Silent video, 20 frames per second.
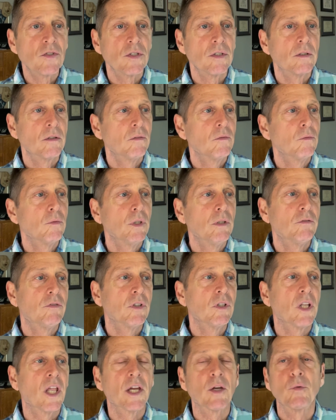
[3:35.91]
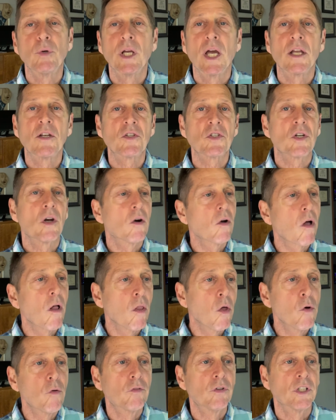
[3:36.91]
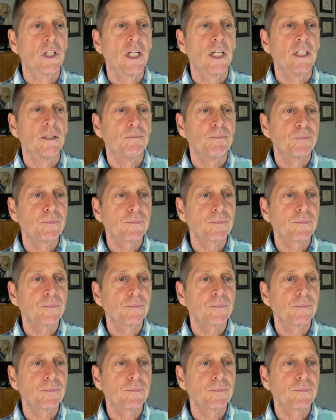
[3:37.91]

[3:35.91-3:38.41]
and we feel like we got to start all over again.